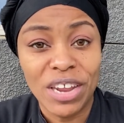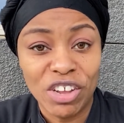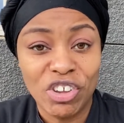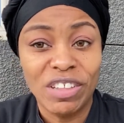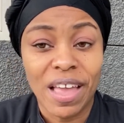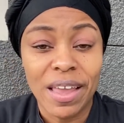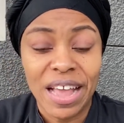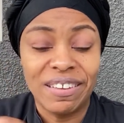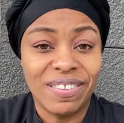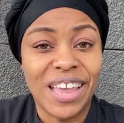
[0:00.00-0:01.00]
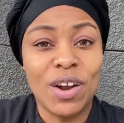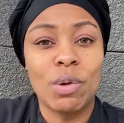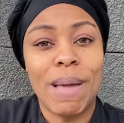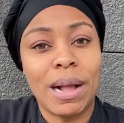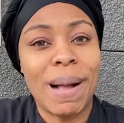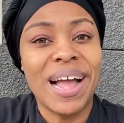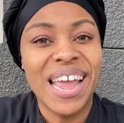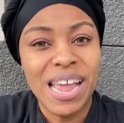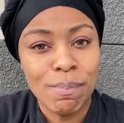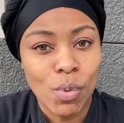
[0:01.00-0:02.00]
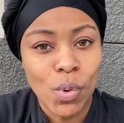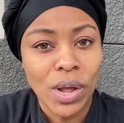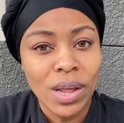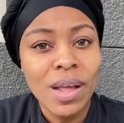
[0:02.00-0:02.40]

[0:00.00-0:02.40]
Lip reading: Then she'll take it and stick it on the back of my headboard